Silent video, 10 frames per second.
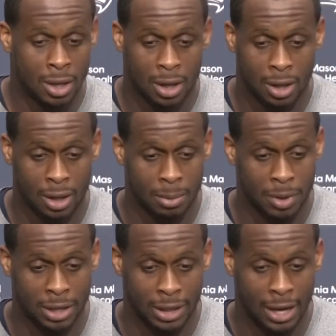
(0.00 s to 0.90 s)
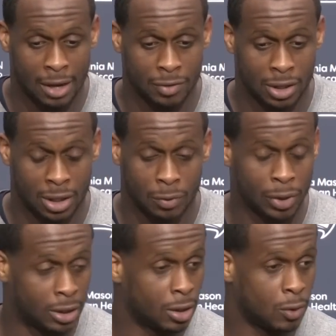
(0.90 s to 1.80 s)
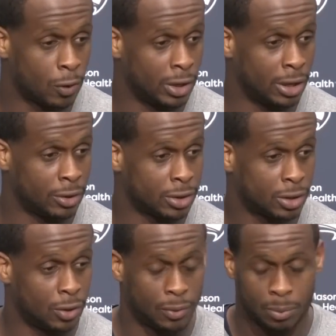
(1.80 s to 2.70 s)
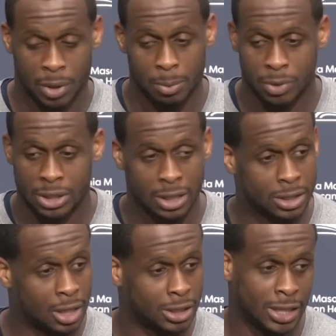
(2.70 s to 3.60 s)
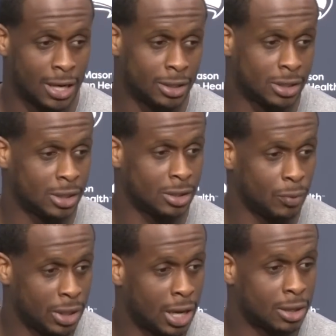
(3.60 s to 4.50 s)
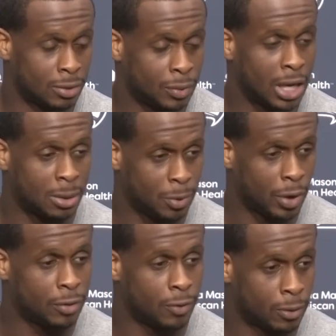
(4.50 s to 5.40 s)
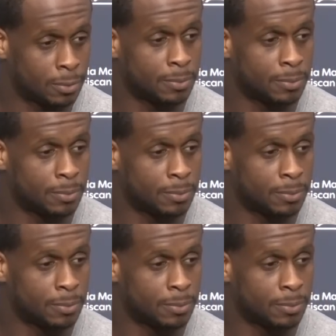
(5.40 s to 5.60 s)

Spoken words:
and they have a really good coordinator. And so they present a ton of challenges, and we gotta be ready for them.